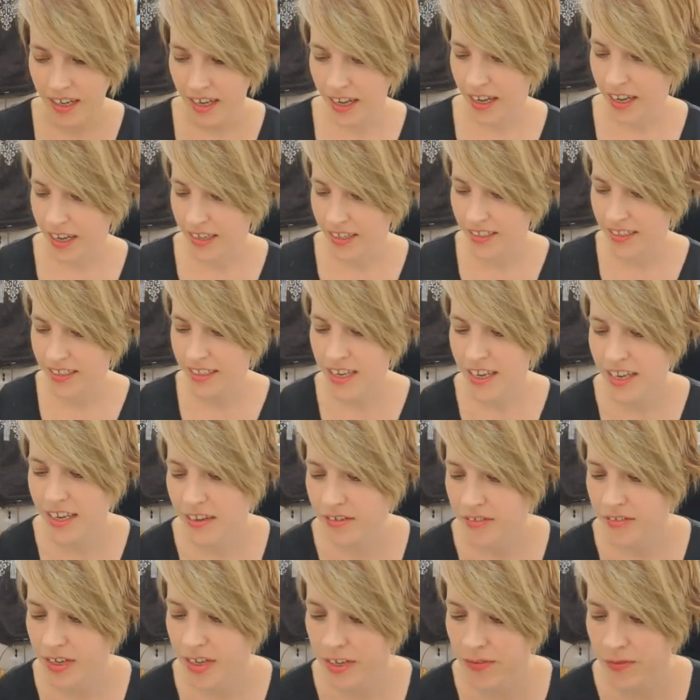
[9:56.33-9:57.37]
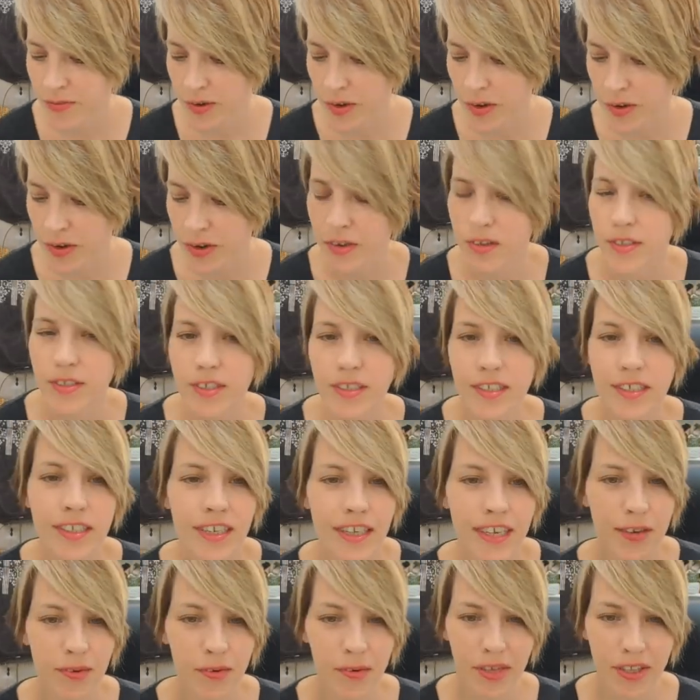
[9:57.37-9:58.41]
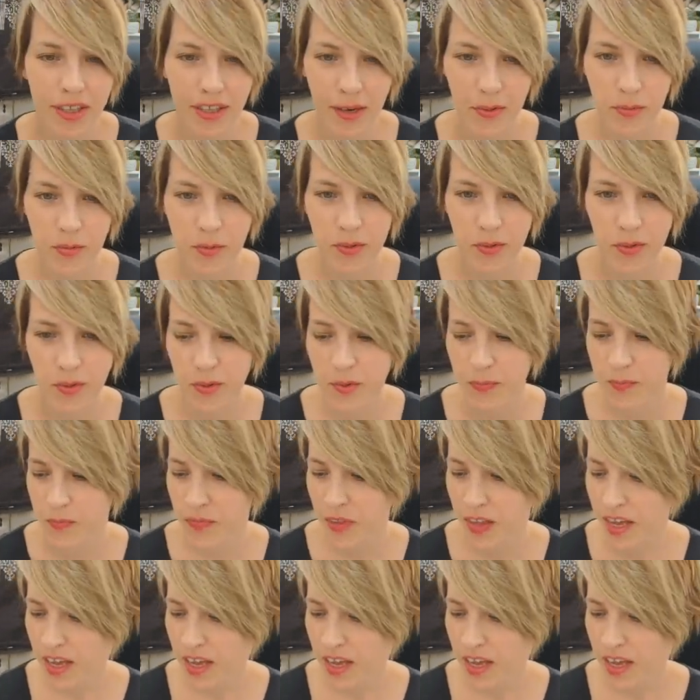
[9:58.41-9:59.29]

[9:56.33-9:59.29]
and take real photos, it will come through.